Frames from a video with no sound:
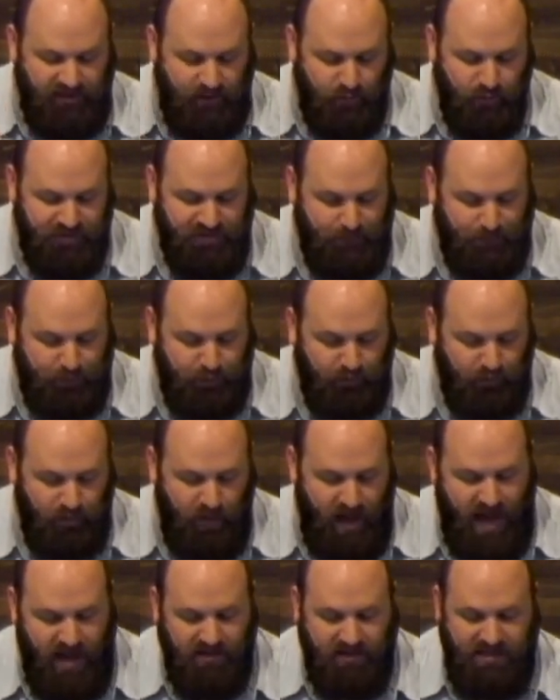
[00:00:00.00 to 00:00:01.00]
There was a
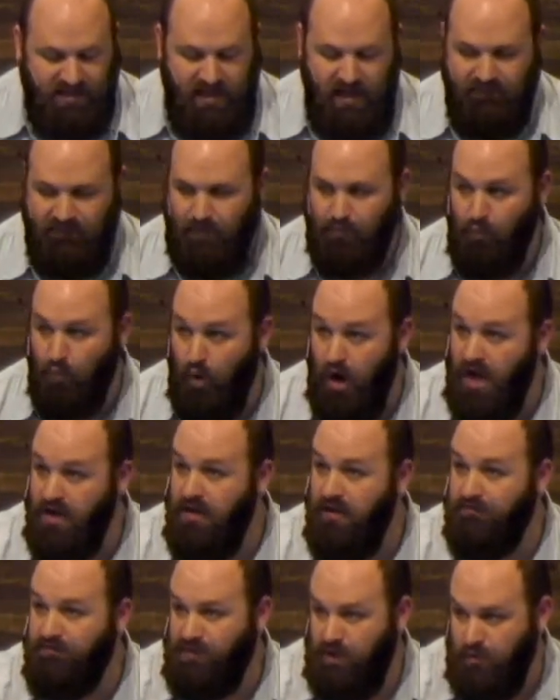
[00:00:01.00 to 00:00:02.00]
plurality of them. One
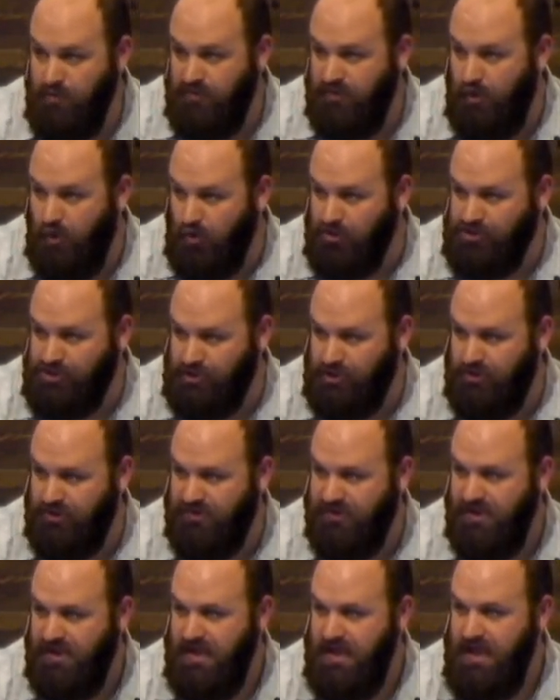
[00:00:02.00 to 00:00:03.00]
of those
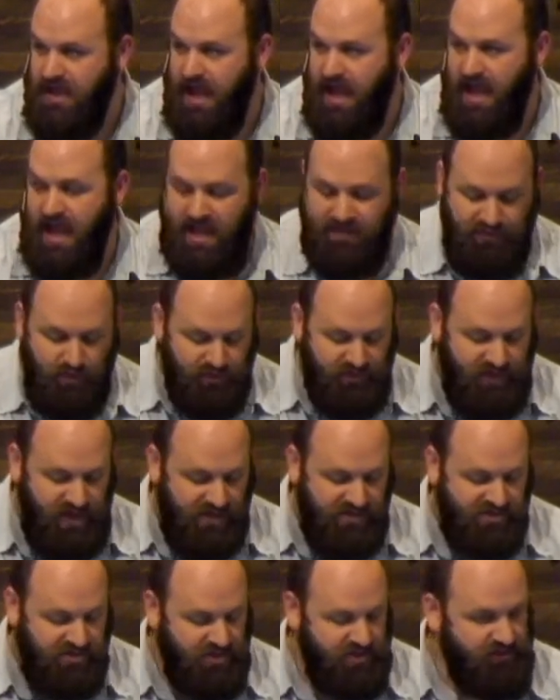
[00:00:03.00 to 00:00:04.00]
cultures and those
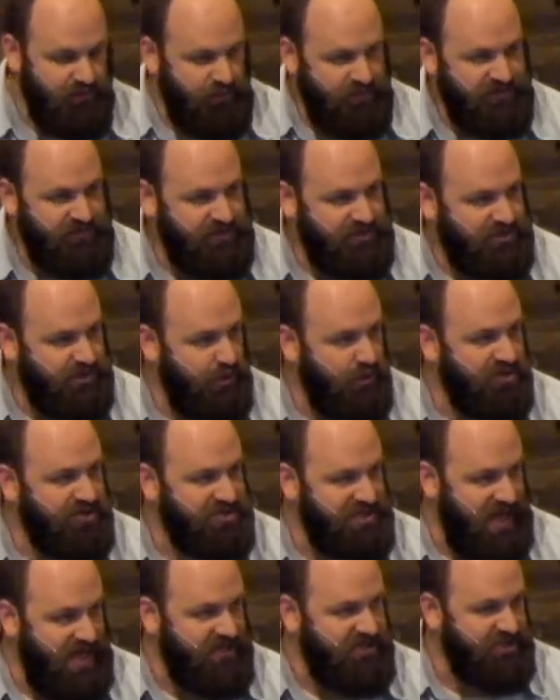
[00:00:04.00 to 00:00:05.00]
countries was the
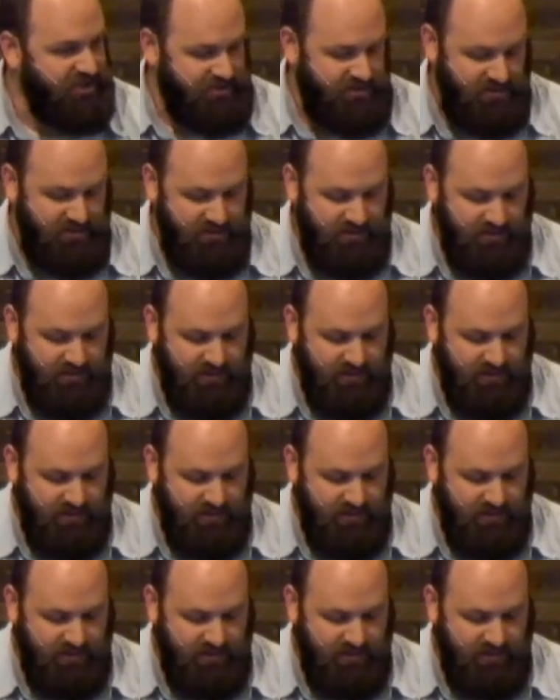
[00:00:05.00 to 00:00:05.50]
Jewish nation.